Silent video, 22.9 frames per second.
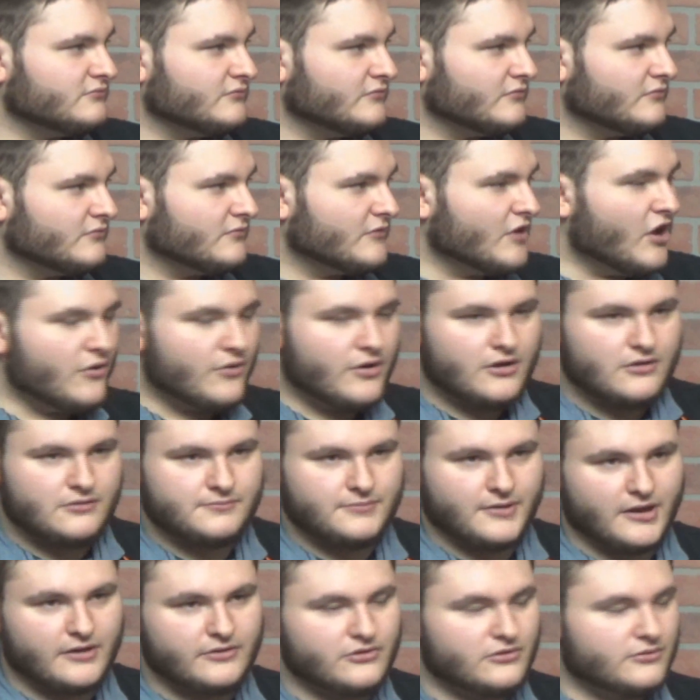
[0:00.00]
Oh, well,
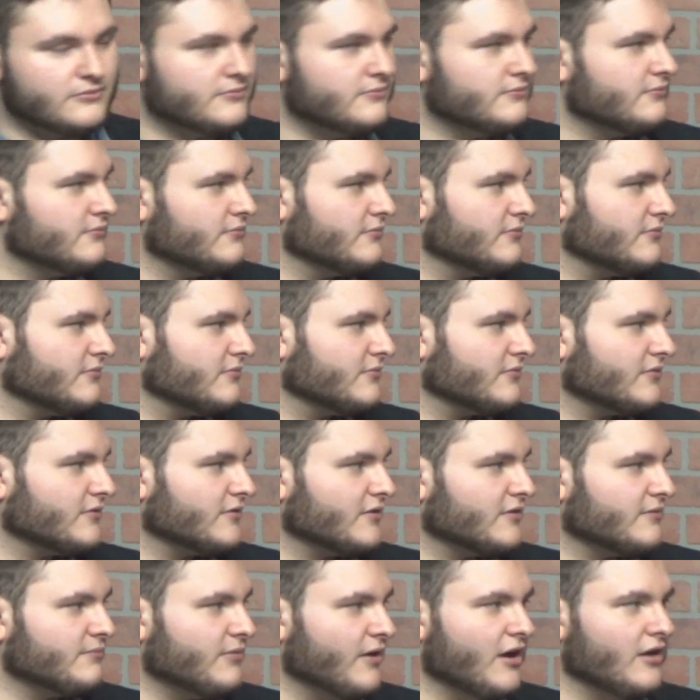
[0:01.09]
back to the
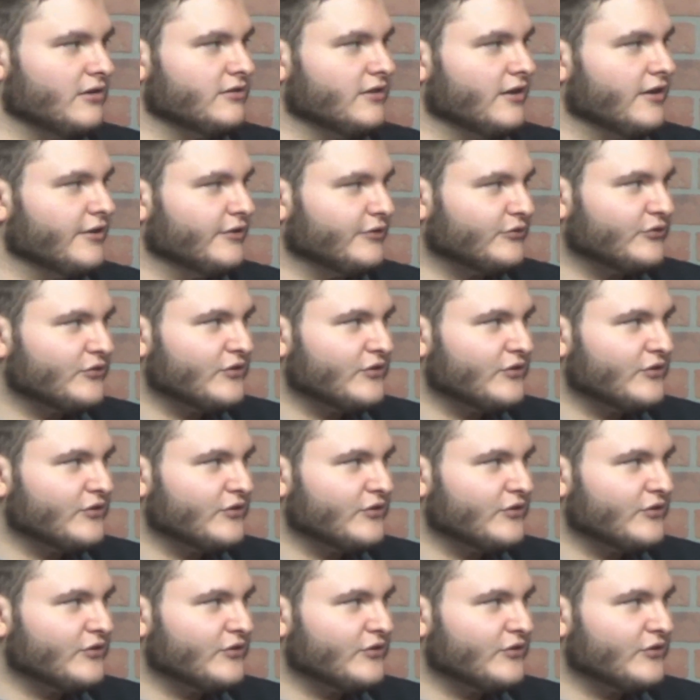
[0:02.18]
podcast.